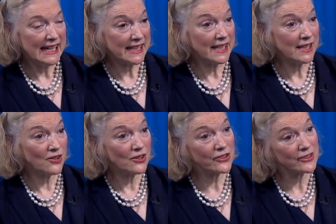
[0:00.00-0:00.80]
He
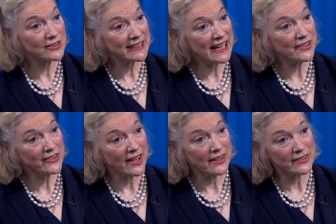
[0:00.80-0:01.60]
also
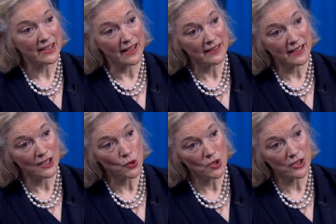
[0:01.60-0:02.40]
tells us that
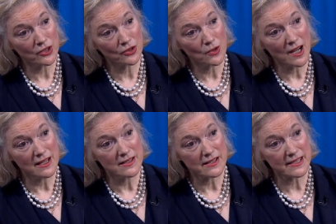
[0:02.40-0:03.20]
in order to
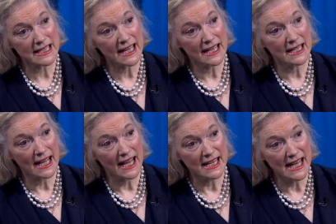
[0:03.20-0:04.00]
understand
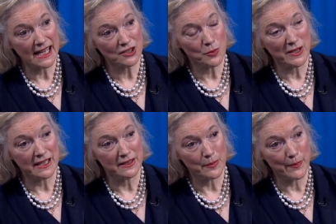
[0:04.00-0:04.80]
anatomy
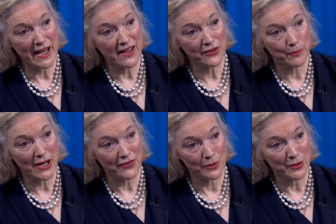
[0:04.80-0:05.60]
in the best
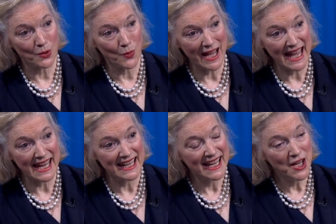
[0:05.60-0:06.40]
possible
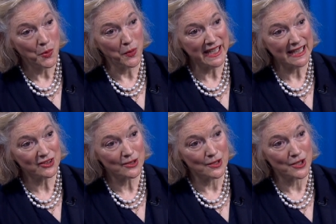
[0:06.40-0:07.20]
way, we
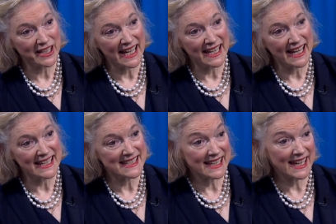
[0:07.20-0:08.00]
need to look at
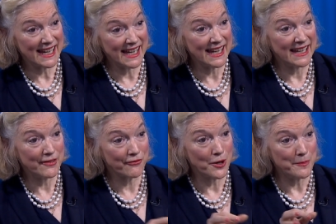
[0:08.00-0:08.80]
it
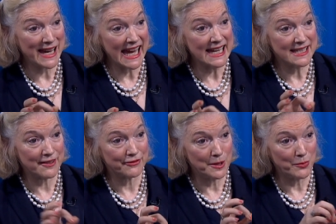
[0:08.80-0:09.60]
from 8
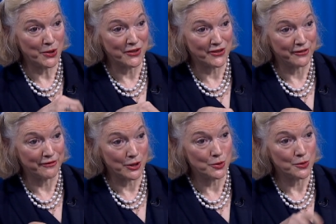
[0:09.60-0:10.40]
different points of
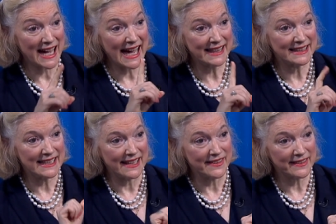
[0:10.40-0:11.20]
view at
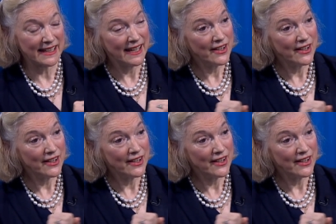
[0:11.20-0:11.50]
least.